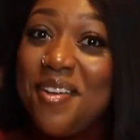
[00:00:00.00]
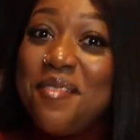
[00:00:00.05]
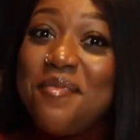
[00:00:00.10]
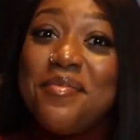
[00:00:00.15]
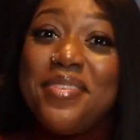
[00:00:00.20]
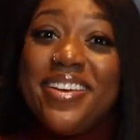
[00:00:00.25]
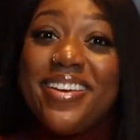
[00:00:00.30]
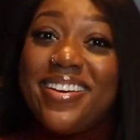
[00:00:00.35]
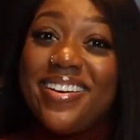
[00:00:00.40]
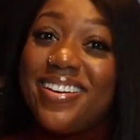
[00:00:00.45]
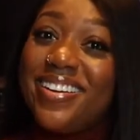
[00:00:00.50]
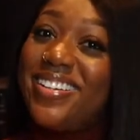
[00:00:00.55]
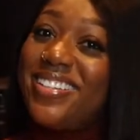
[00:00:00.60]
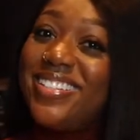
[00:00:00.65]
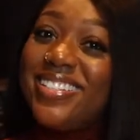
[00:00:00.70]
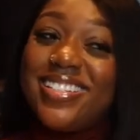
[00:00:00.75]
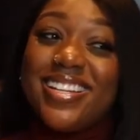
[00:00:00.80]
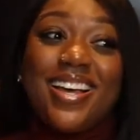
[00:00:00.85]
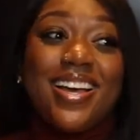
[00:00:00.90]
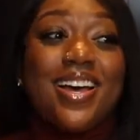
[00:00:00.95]

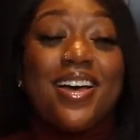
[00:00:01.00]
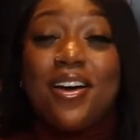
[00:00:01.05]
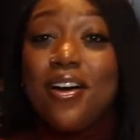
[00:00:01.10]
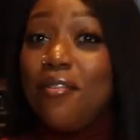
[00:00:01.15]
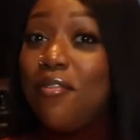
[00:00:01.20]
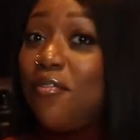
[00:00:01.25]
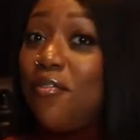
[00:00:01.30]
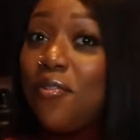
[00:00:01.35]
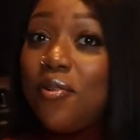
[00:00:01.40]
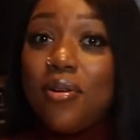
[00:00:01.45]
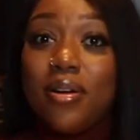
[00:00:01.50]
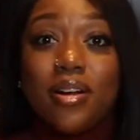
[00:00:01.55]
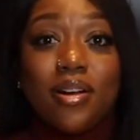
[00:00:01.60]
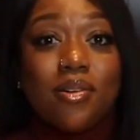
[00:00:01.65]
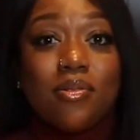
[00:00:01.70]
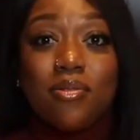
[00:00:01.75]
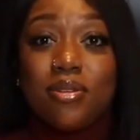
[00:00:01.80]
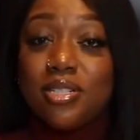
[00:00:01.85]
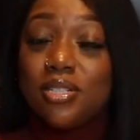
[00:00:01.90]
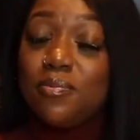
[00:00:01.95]
because a fork
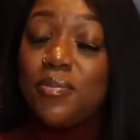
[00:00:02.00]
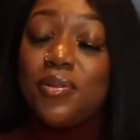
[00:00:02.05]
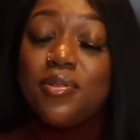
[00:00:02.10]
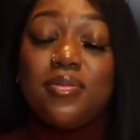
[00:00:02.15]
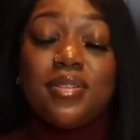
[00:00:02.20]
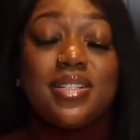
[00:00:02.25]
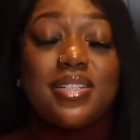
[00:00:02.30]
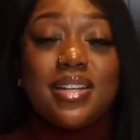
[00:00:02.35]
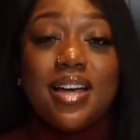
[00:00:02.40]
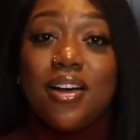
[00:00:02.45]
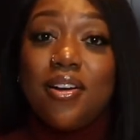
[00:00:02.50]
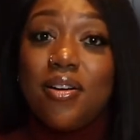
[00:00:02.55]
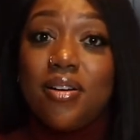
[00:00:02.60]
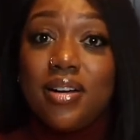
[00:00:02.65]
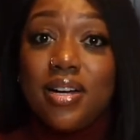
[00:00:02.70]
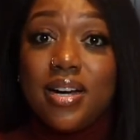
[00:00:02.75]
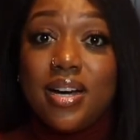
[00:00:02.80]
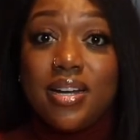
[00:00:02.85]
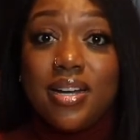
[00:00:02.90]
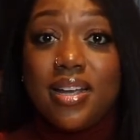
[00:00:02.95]
or a spoon is not gonna
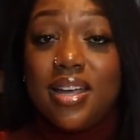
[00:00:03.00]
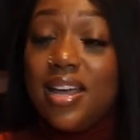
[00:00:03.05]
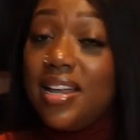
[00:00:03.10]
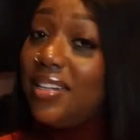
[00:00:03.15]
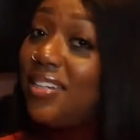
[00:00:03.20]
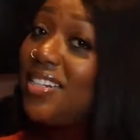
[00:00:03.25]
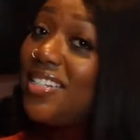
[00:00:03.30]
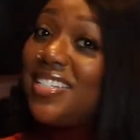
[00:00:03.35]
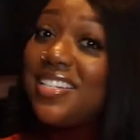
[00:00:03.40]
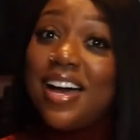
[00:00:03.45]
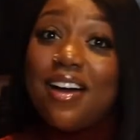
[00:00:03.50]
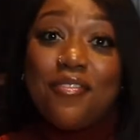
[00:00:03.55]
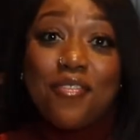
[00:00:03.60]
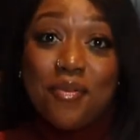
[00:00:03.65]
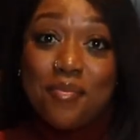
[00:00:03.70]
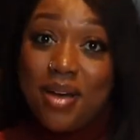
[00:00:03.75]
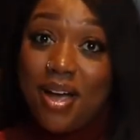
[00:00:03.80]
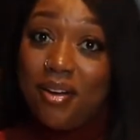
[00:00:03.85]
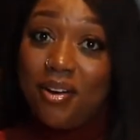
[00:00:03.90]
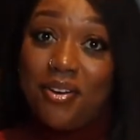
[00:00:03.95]
cut it, at least not for
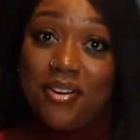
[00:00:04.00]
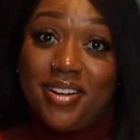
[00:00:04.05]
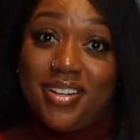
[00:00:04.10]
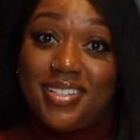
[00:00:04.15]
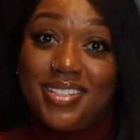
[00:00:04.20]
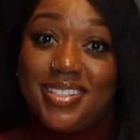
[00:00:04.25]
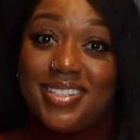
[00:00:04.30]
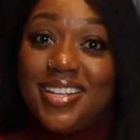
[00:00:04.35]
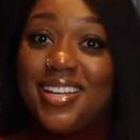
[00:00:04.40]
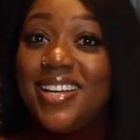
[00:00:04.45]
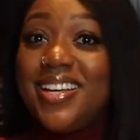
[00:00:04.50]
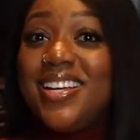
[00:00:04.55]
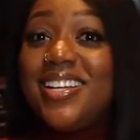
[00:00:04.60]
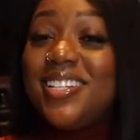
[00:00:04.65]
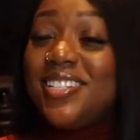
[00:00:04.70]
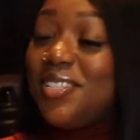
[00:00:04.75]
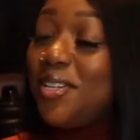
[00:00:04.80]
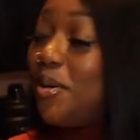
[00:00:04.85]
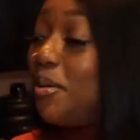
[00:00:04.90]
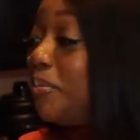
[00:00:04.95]
my grits.
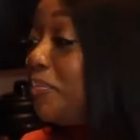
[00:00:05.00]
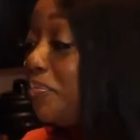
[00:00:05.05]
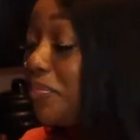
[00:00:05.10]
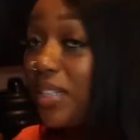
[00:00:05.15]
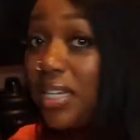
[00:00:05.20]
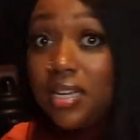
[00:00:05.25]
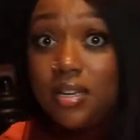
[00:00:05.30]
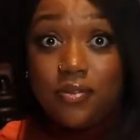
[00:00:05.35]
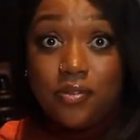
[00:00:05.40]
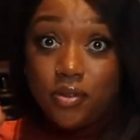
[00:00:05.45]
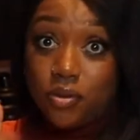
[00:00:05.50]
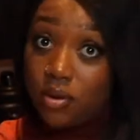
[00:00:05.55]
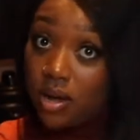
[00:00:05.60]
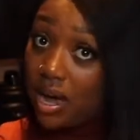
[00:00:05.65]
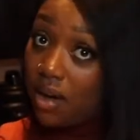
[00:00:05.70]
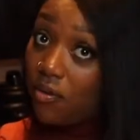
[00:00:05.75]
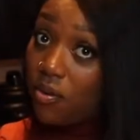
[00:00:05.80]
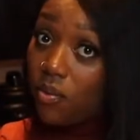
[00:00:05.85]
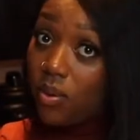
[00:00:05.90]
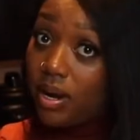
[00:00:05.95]
So if you
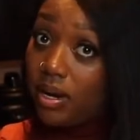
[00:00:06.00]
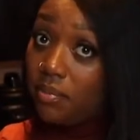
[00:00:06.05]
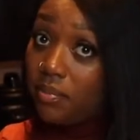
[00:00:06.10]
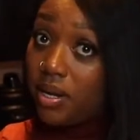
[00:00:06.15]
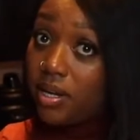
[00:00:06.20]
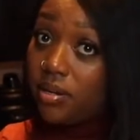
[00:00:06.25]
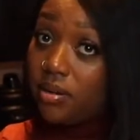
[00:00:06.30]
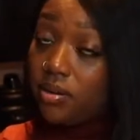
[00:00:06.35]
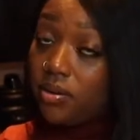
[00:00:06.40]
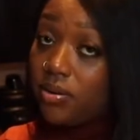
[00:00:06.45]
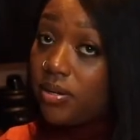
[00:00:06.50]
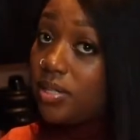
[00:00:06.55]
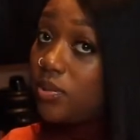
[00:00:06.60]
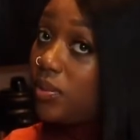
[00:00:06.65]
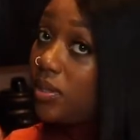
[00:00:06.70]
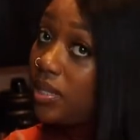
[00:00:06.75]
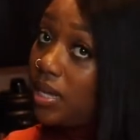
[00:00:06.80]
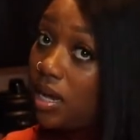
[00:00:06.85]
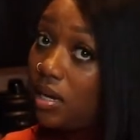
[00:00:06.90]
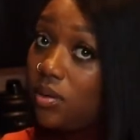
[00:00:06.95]
have a way to make your grits
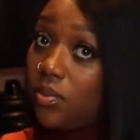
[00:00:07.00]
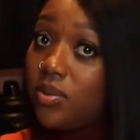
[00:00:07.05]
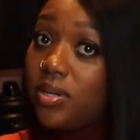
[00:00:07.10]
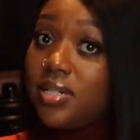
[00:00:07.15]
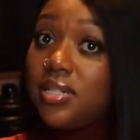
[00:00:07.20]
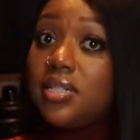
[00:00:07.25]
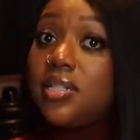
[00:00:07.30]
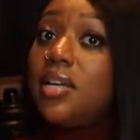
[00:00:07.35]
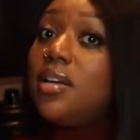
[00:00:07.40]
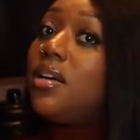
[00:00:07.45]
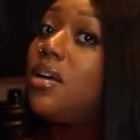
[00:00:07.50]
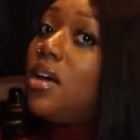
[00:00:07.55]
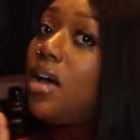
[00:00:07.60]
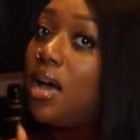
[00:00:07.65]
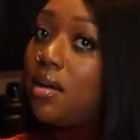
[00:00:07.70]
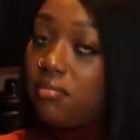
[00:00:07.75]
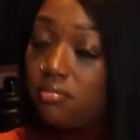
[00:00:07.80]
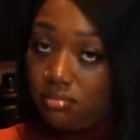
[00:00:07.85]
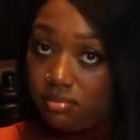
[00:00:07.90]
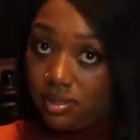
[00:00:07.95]
without a whisk,
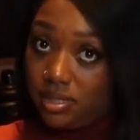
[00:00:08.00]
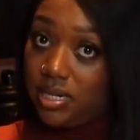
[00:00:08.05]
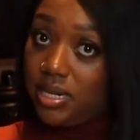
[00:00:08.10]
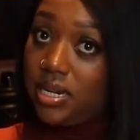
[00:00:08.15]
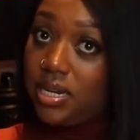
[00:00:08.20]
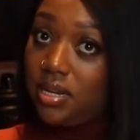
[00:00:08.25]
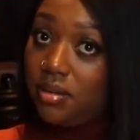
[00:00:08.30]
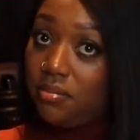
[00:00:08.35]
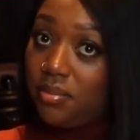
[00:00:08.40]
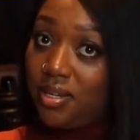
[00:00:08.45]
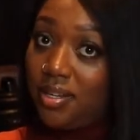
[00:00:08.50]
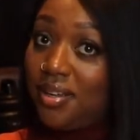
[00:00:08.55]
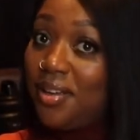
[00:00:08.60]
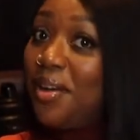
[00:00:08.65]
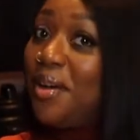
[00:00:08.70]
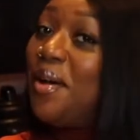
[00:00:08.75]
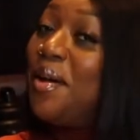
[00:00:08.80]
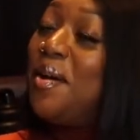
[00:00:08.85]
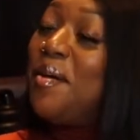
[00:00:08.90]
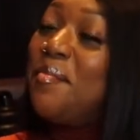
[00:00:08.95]
DM me.
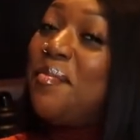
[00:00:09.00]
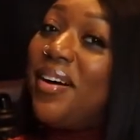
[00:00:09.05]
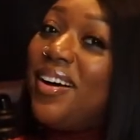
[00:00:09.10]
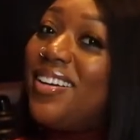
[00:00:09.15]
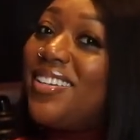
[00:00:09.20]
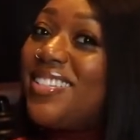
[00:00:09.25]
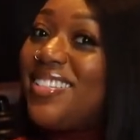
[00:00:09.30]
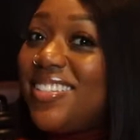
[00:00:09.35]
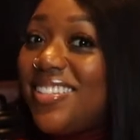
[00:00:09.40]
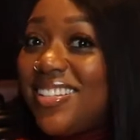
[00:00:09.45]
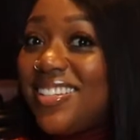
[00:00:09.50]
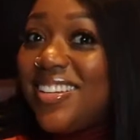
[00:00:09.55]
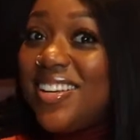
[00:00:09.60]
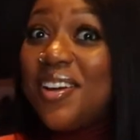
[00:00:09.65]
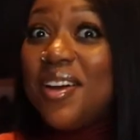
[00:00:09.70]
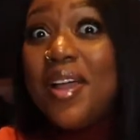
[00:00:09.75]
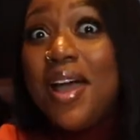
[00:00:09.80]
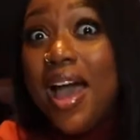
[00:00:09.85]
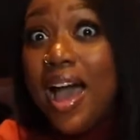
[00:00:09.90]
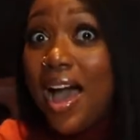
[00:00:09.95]
But until
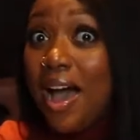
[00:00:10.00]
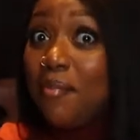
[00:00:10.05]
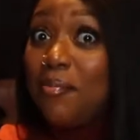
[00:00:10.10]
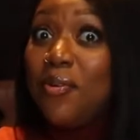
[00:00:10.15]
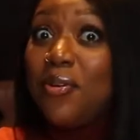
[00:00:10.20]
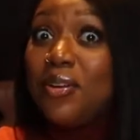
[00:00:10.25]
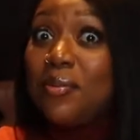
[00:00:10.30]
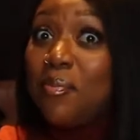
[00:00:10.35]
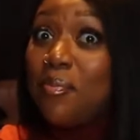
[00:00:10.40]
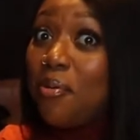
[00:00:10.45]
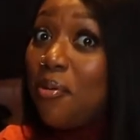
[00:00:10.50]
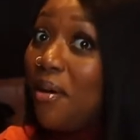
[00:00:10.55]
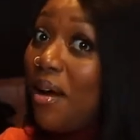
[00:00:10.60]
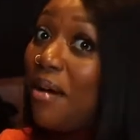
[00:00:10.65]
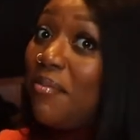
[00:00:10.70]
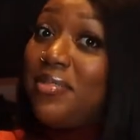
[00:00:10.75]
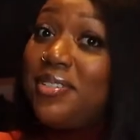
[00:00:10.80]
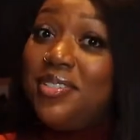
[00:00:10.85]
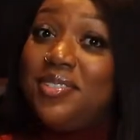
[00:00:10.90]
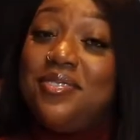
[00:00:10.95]
then, I'm gonna
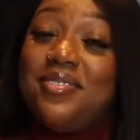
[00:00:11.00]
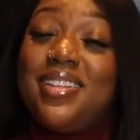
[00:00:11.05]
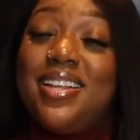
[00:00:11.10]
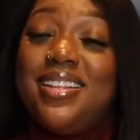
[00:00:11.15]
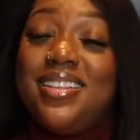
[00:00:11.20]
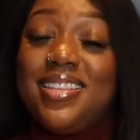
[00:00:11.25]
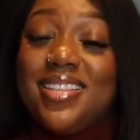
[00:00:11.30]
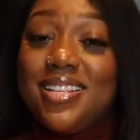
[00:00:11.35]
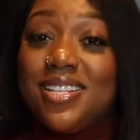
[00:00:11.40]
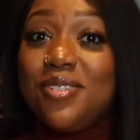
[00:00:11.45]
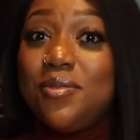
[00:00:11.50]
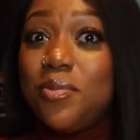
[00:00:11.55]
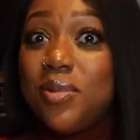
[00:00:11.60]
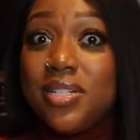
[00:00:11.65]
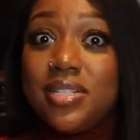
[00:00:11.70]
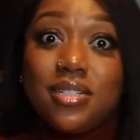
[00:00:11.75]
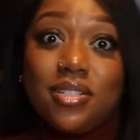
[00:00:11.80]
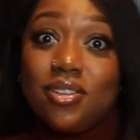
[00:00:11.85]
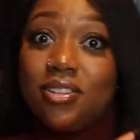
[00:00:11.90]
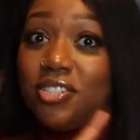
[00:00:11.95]
promise you that this
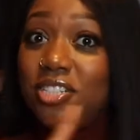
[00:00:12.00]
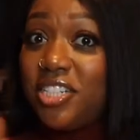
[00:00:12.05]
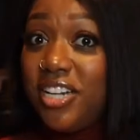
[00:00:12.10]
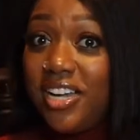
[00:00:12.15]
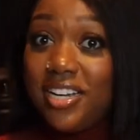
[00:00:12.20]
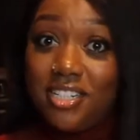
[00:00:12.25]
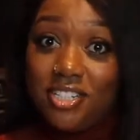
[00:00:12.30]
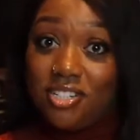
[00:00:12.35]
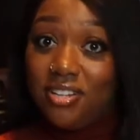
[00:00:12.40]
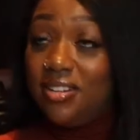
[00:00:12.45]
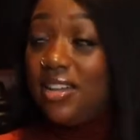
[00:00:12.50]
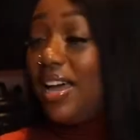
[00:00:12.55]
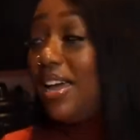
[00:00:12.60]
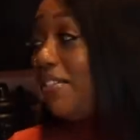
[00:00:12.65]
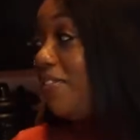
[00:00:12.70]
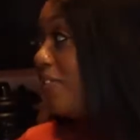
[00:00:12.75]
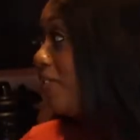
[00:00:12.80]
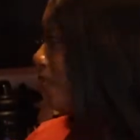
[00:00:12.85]
whisk is gonna change your life.